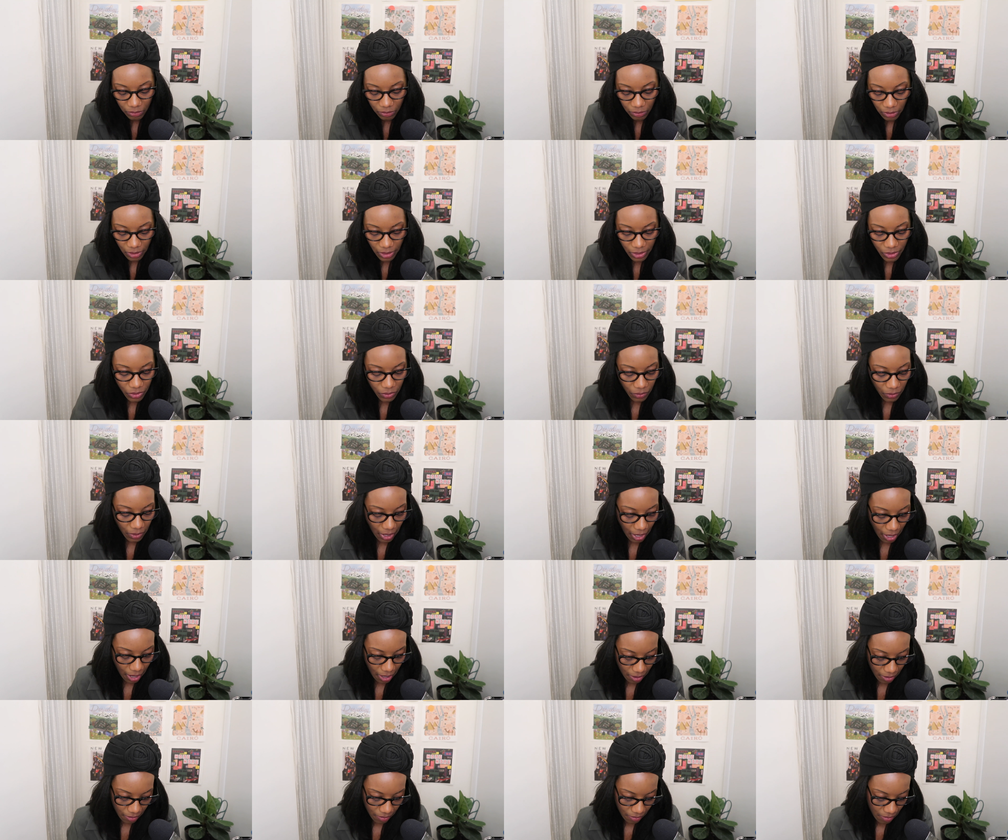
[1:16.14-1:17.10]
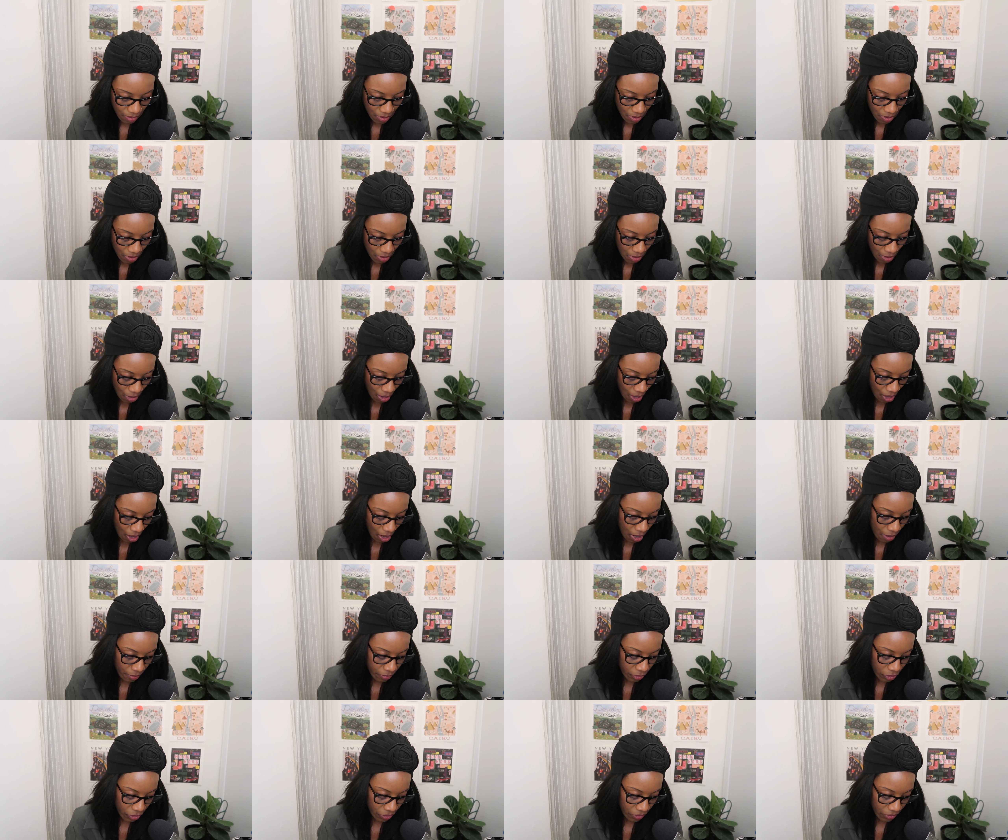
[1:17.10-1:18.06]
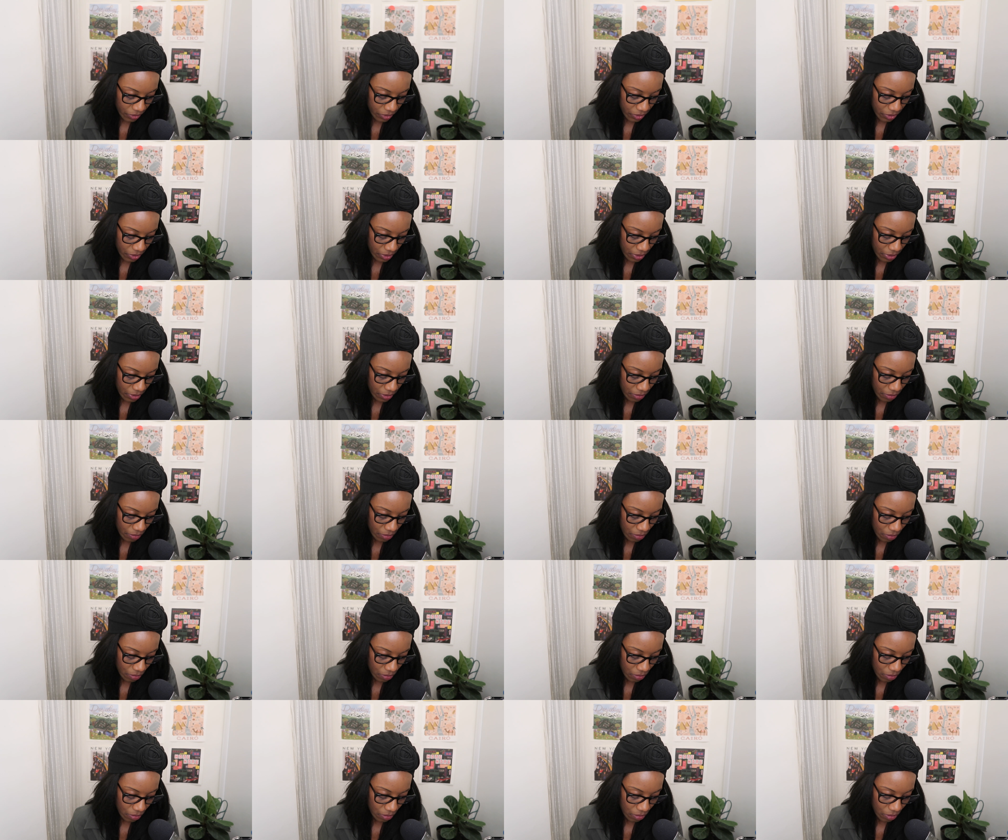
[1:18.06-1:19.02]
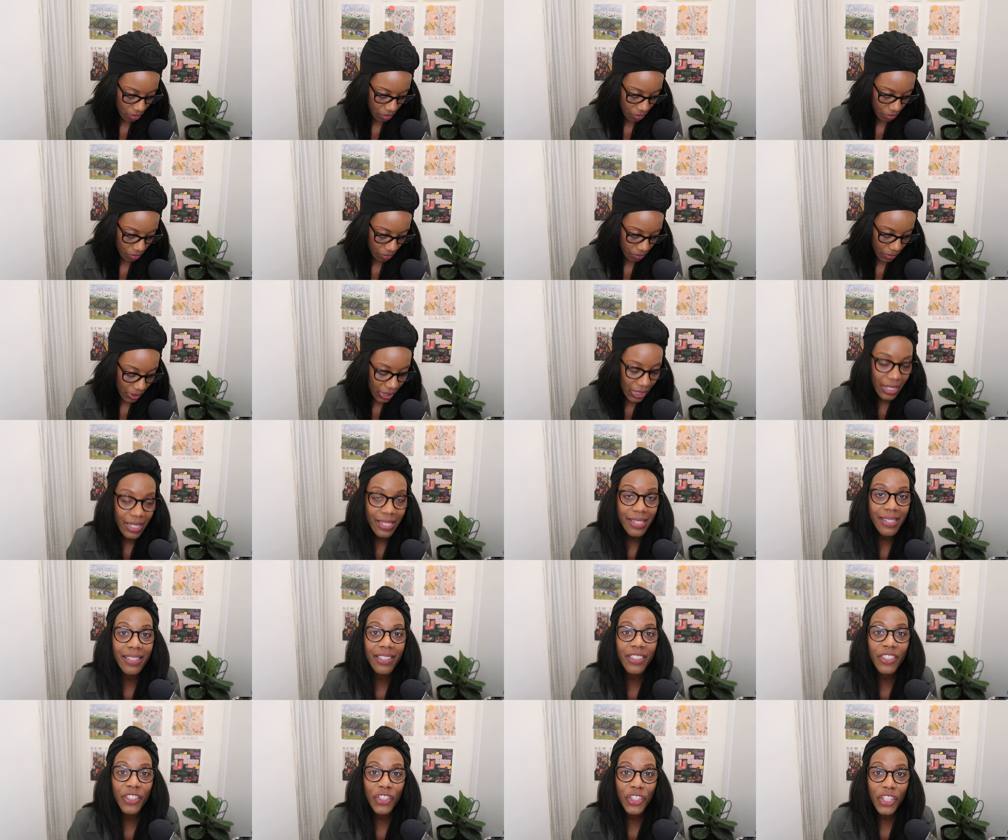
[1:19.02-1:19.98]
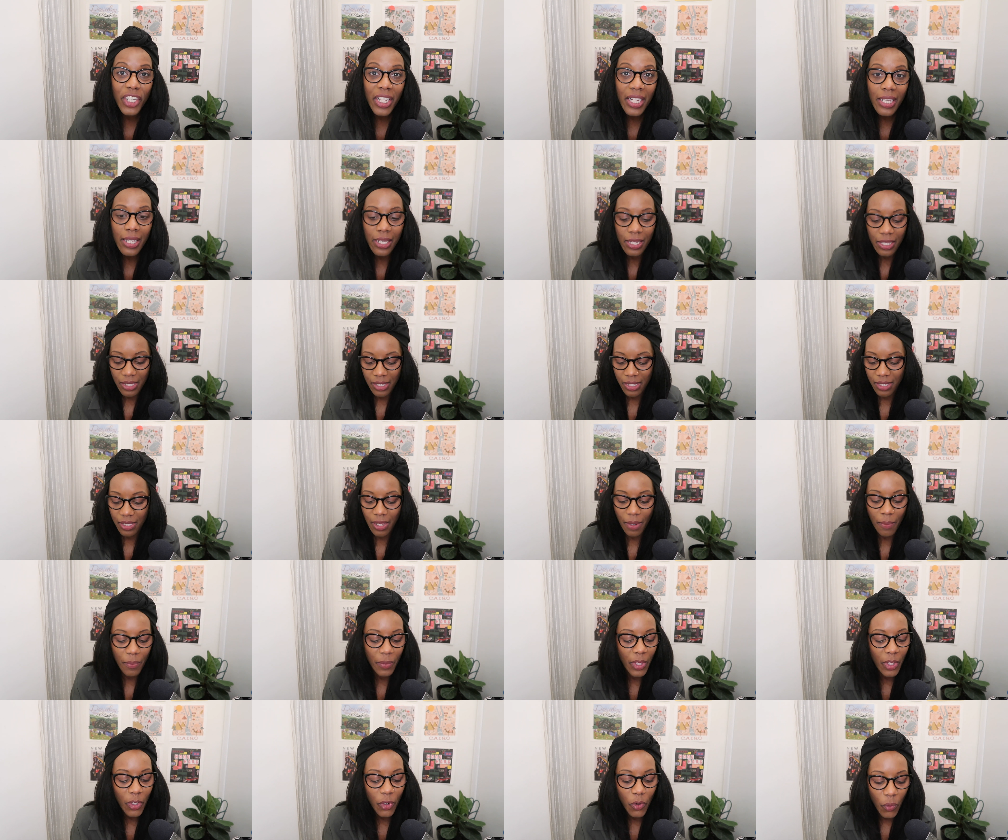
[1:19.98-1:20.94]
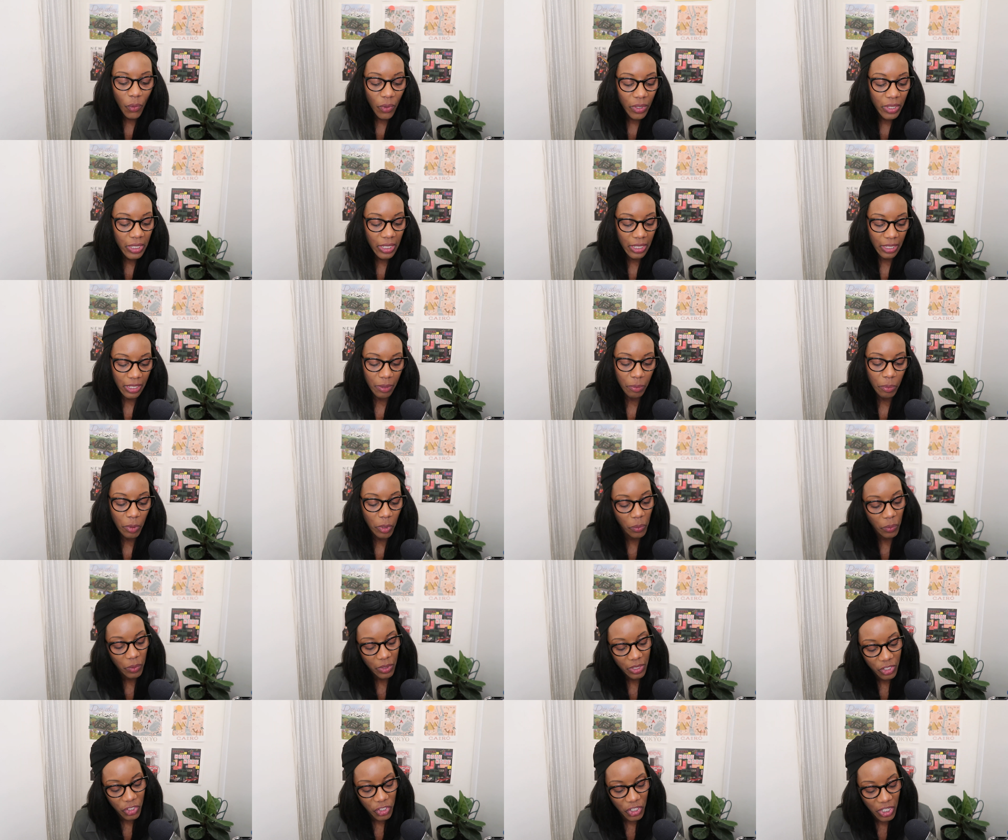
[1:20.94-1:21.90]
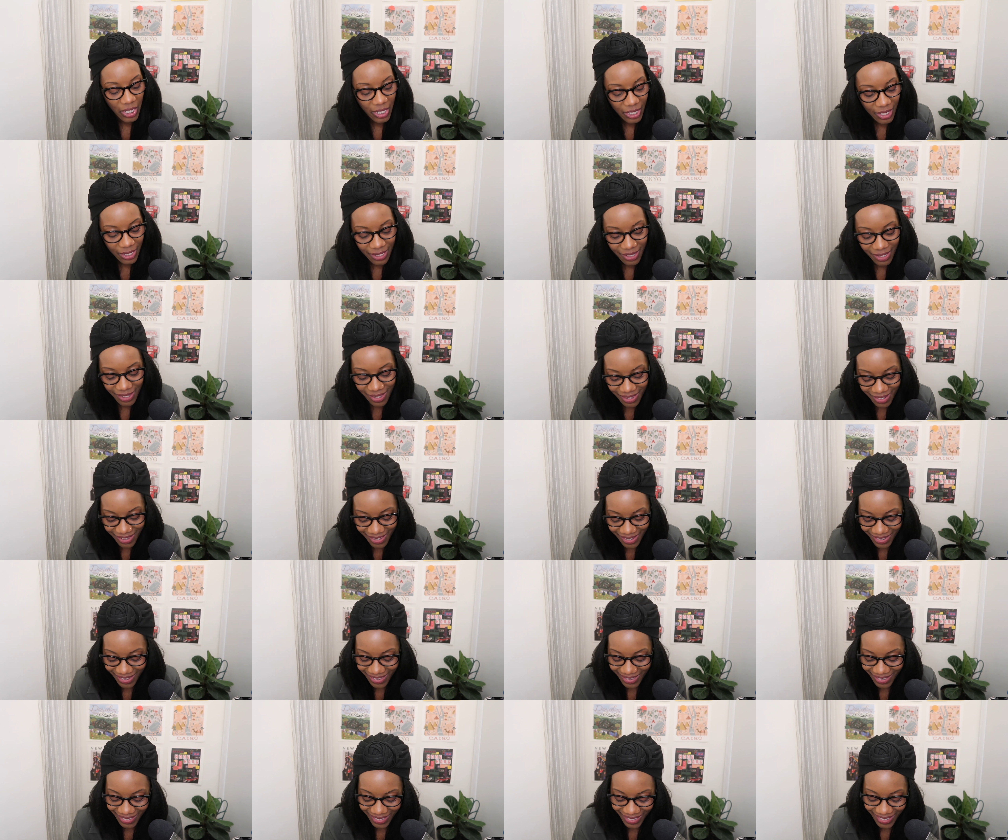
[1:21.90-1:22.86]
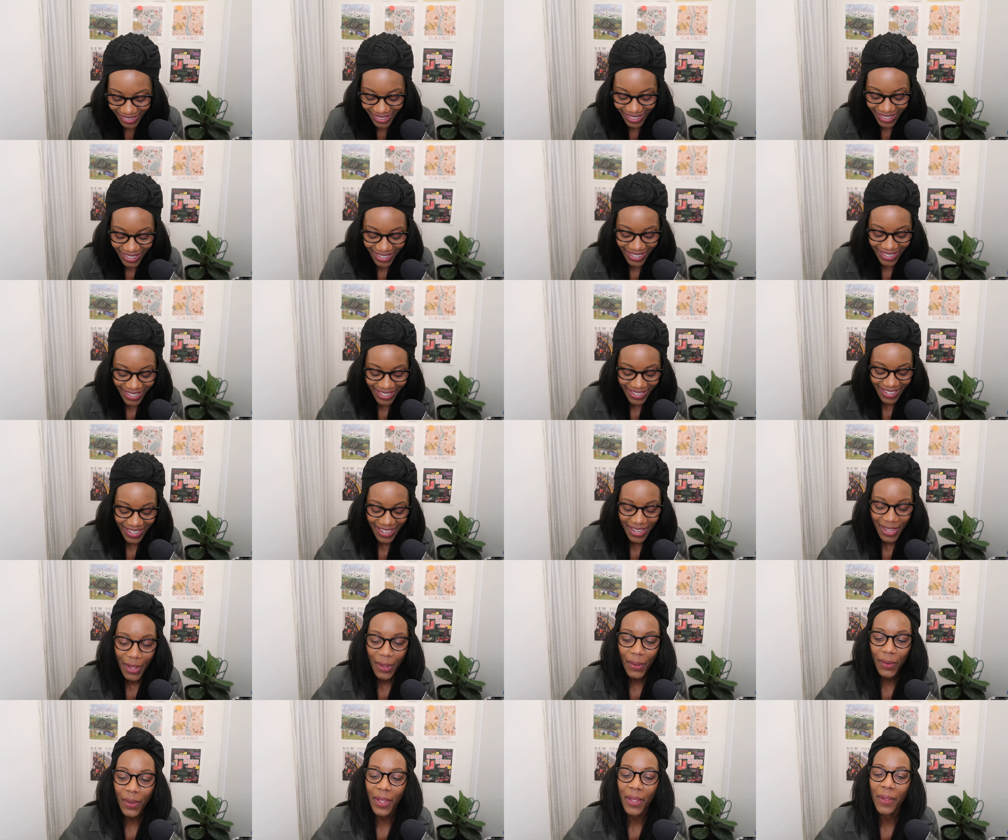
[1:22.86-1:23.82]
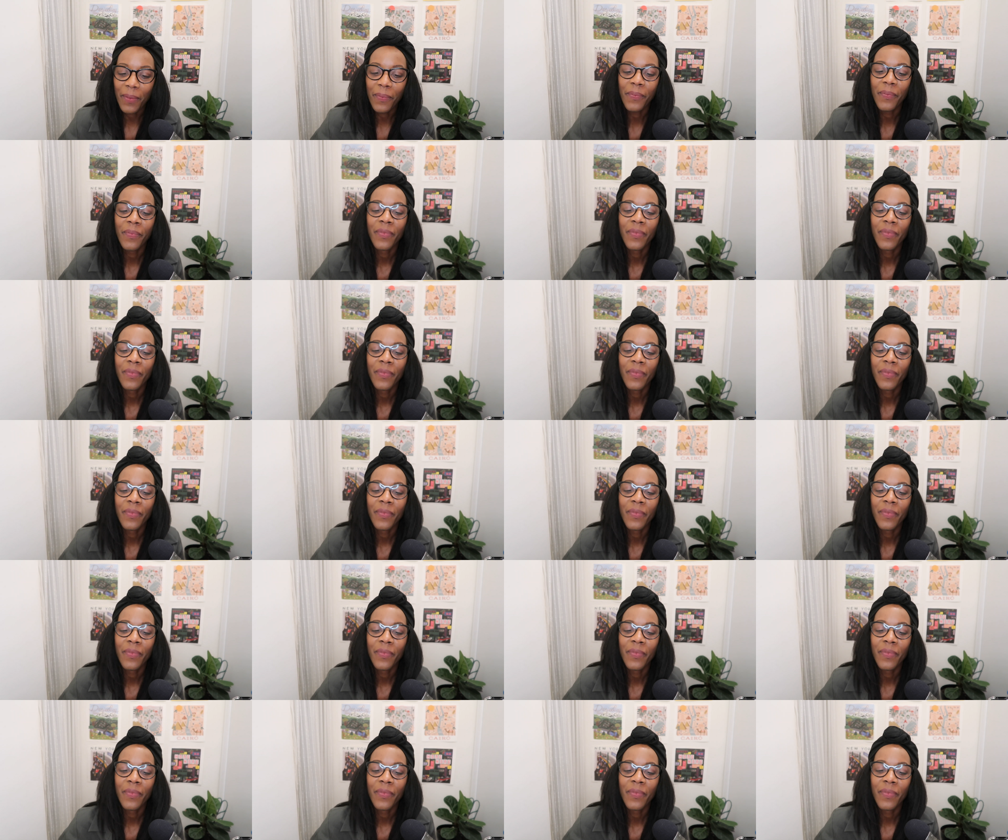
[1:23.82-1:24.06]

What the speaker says: it's okay. I'm sure it's good. Because it's cheese. I'm like Corn Kid, but with cheese. Okay.